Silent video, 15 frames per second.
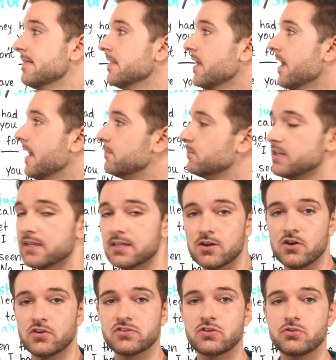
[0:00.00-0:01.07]
And we can
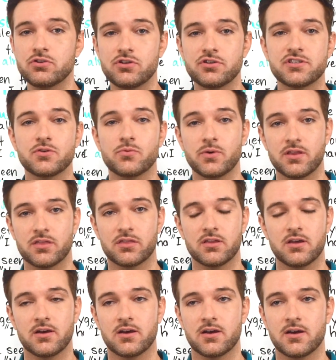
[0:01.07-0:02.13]
also use it with
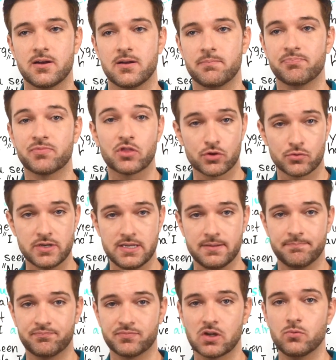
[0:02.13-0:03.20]

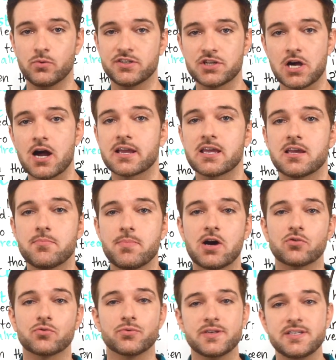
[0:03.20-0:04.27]
three, when talking
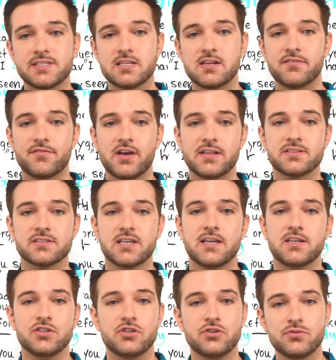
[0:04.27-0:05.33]
about recent events
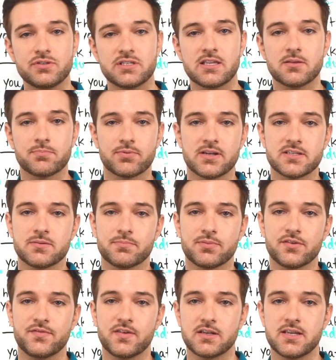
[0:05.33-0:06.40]
and using the present
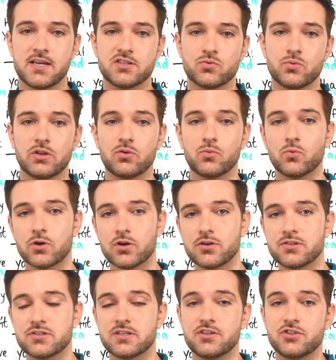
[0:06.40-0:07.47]
perfect tense with
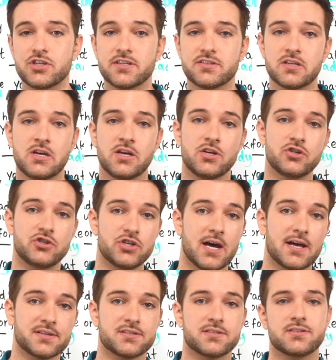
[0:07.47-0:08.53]
words such as
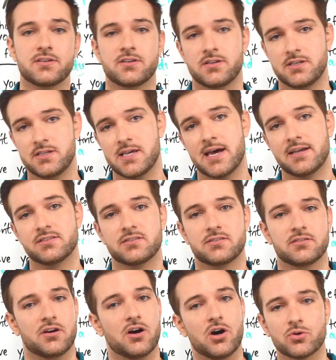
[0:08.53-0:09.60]
just,
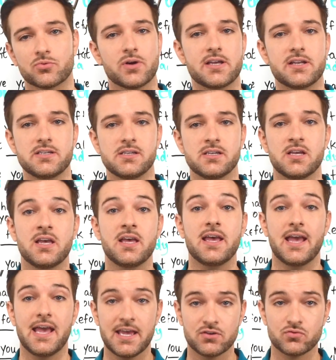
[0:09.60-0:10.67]
yet, already,
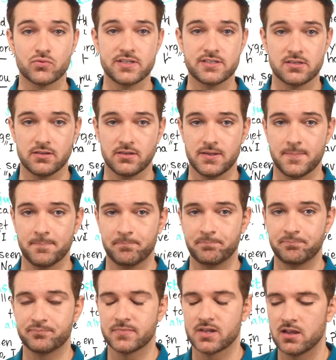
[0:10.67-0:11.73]
and recently.
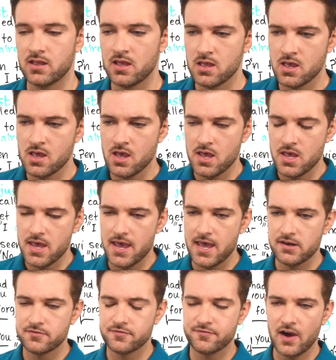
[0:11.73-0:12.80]

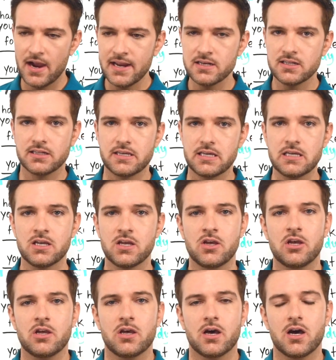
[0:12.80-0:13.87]
And finally,
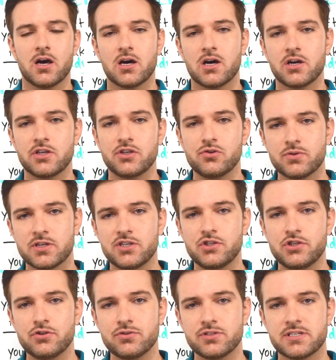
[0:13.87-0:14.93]
you can
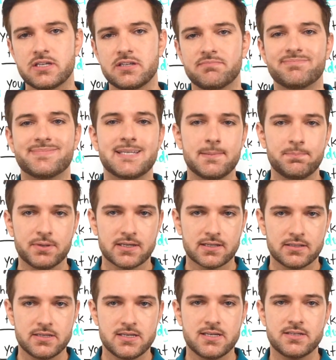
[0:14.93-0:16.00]
use it
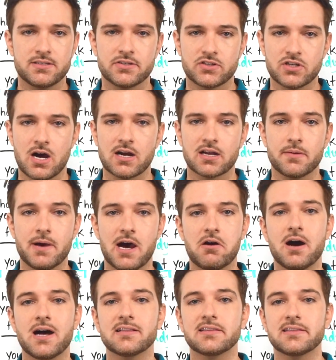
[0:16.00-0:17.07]
typically to talk
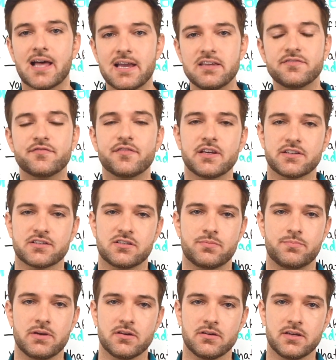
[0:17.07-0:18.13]
about a life
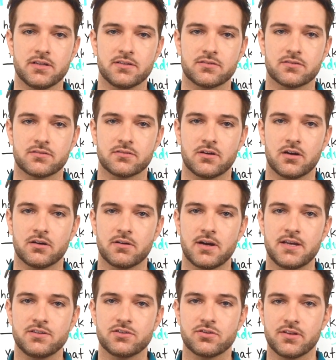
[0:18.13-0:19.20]
experience. All
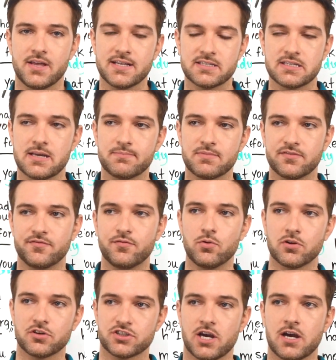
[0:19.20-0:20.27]
right, so that's number
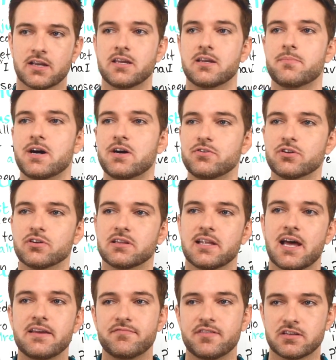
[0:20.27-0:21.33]
4, talking about your
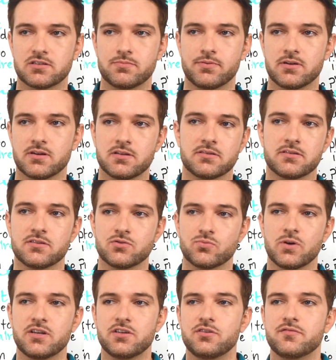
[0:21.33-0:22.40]
life experiences,
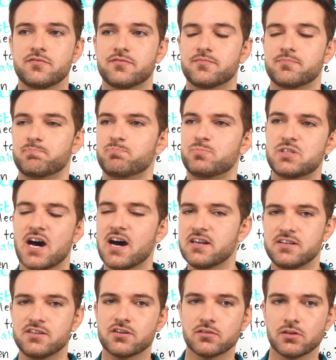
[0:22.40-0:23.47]
what you've done
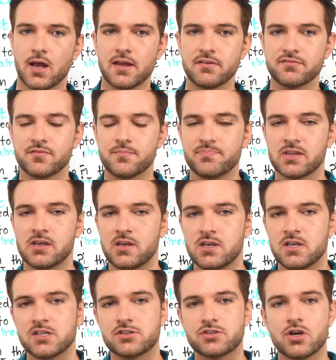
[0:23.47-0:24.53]
in your
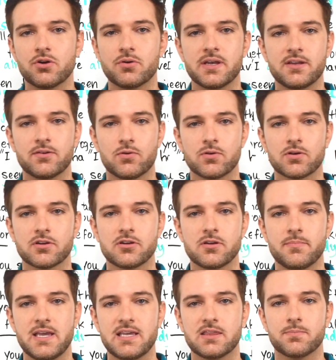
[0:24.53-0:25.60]
life. So in order to
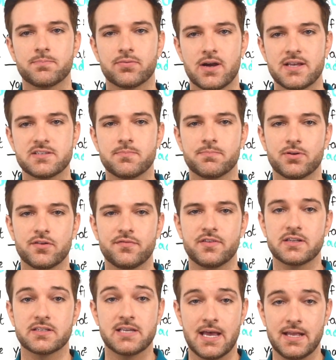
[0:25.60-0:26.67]
make the present
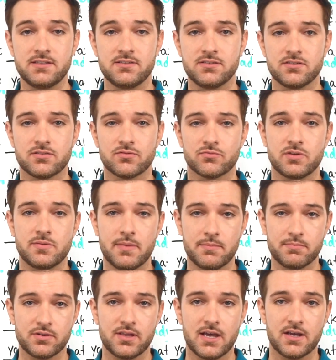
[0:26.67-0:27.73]
perfect tense,
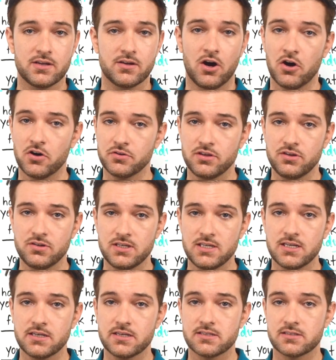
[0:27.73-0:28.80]
remember that all you
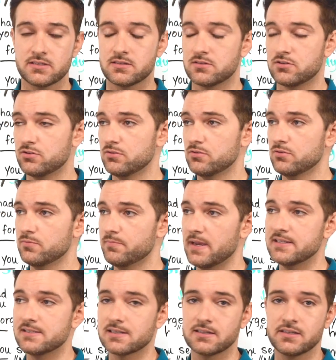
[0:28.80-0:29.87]
need is to
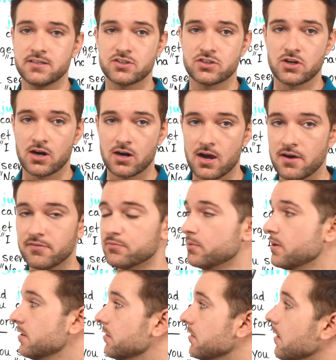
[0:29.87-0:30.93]
basically start off
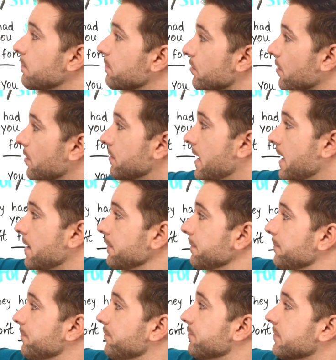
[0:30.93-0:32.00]
with a
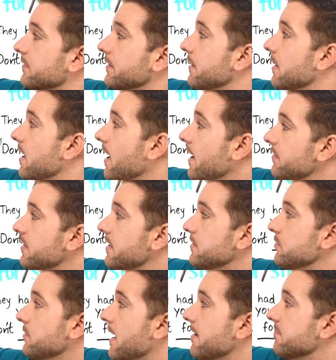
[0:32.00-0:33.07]
pronoun, and then
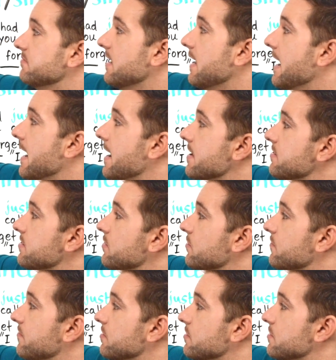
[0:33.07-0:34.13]
you have to add the
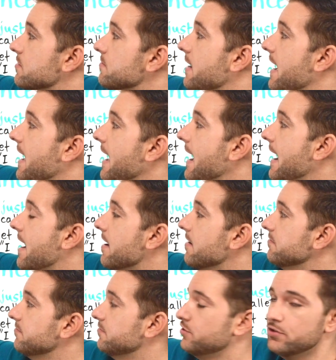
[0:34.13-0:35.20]
verb
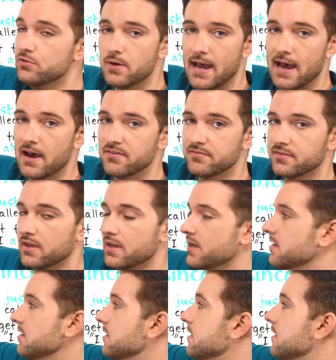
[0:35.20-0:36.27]
have, to have,
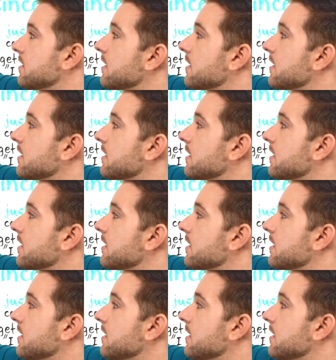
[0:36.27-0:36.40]
okay?